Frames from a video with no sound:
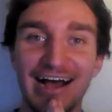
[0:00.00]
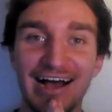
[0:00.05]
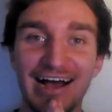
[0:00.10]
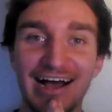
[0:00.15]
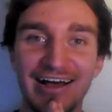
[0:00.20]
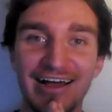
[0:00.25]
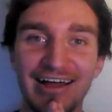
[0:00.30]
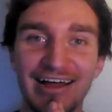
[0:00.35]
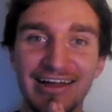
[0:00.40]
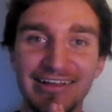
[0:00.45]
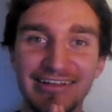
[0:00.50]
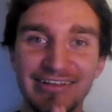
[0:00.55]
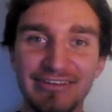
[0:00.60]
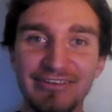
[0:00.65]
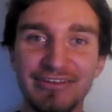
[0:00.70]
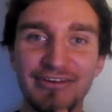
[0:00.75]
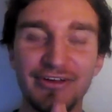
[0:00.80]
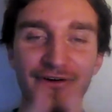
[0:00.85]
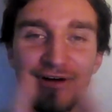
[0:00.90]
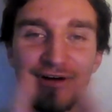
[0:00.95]
I
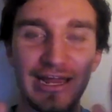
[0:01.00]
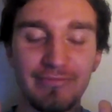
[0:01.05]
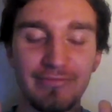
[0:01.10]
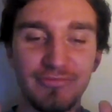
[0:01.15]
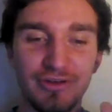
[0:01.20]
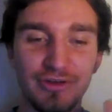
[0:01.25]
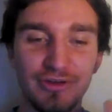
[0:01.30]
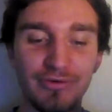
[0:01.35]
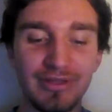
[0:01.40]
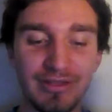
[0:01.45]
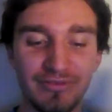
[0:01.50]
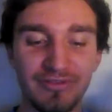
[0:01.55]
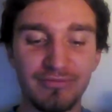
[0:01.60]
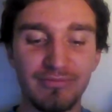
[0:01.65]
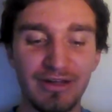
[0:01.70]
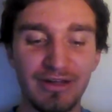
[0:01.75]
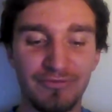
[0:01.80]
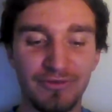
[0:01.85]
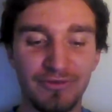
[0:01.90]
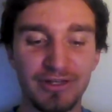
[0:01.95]
am doing this
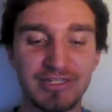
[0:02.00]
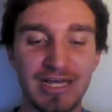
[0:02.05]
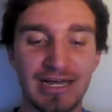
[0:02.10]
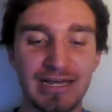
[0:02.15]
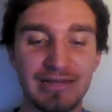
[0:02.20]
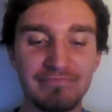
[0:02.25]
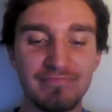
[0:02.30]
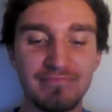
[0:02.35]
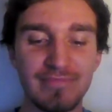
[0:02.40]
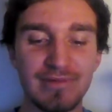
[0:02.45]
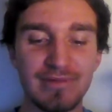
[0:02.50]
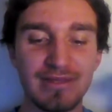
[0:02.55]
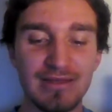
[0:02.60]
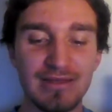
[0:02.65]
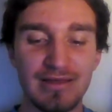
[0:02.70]
in my free time.